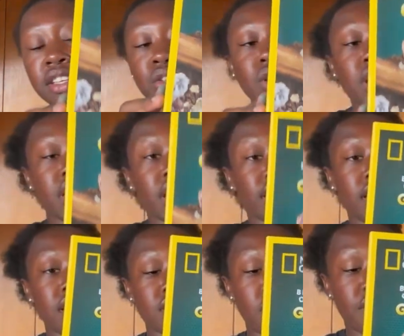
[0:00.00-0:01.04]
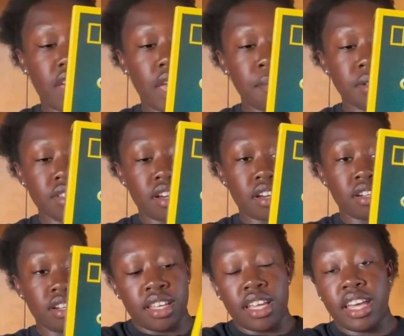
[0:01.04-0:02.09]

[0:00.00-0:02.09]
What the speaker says: You can get this off of Amazon